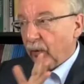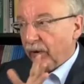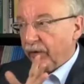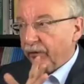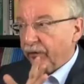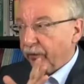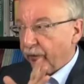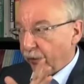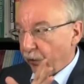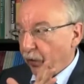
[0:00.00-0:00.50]
One
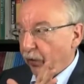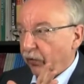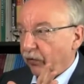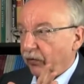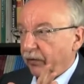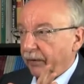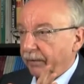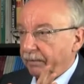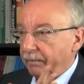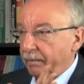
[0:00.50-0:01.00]
of the
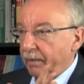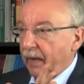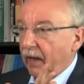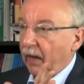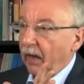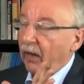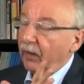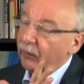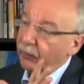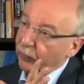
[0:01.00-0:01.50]
first
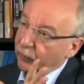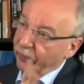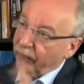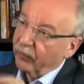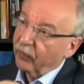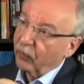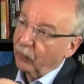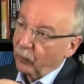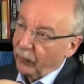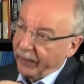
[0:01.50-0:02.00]

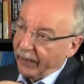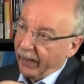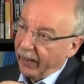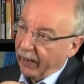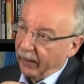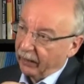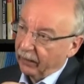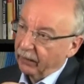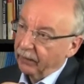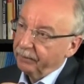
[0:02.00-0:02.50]
influences we
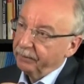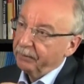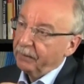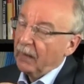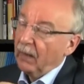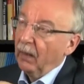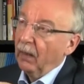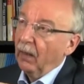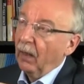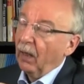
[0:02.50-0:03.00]
had
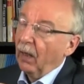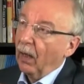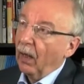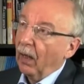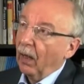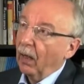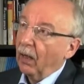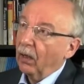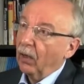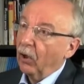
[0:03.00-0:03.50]

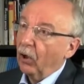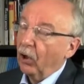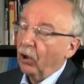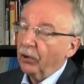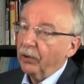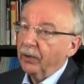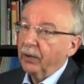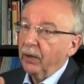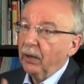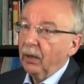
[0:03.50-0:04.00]
uh,
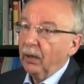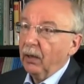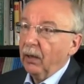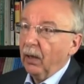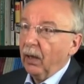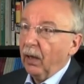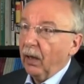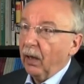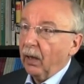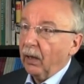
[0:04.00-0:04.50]
on
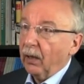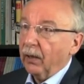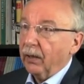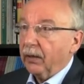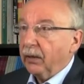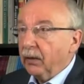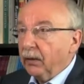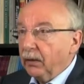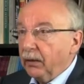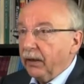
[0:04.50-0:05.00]
uh,
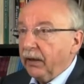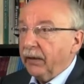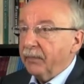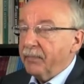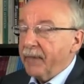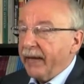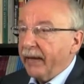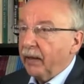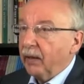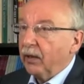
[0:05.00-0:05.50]

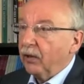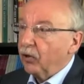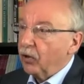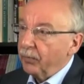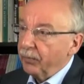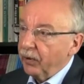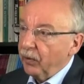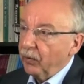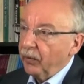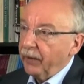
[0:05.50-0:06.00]
the medical
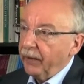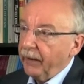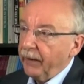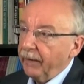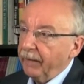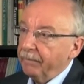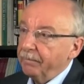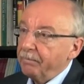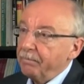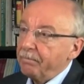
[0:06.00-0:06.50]

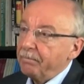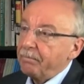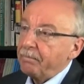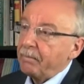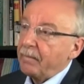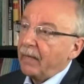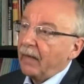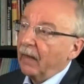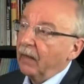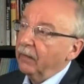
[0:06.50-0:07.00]
community,
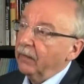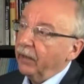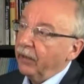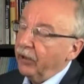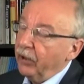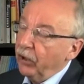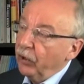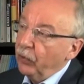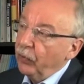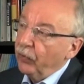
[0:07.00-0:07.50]

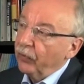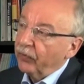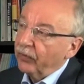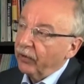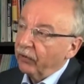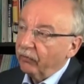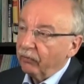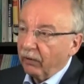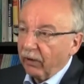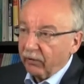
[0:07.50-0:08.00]
they
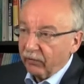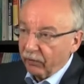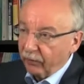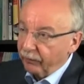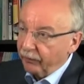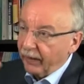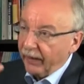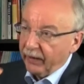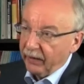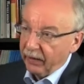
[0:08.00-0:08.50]
used the
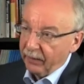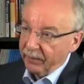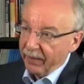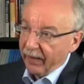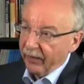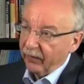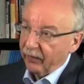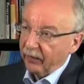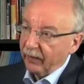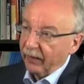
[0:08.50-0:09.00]
structure of Take the
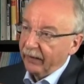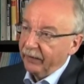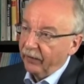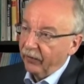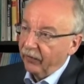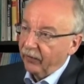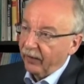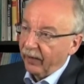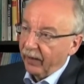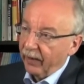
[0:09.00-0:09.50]
Best and
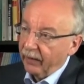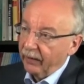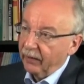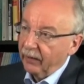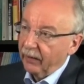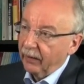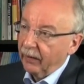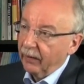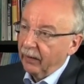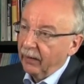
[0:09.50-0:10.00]

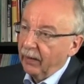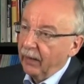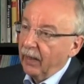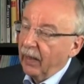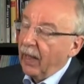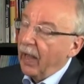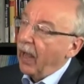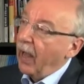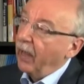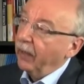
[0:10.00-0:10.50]
designed
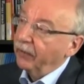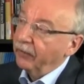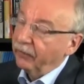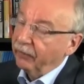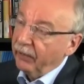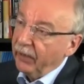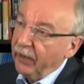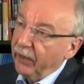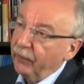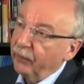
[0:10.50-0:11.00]
a
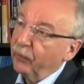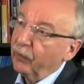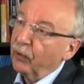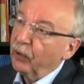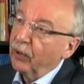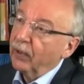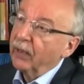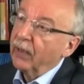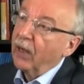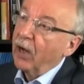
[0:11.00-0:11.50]
tree
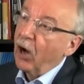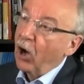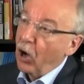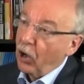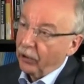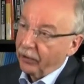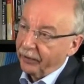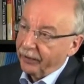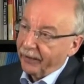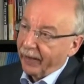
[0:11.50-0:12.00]
for
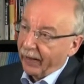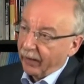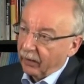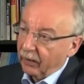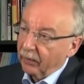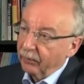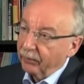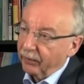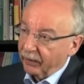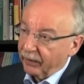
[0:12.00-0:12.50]
heart
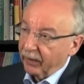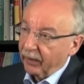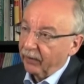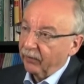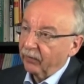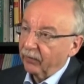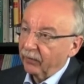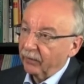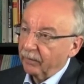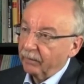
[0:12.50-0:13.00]
attack
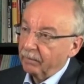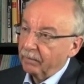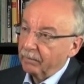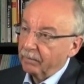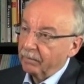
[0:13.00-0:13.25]
prediction.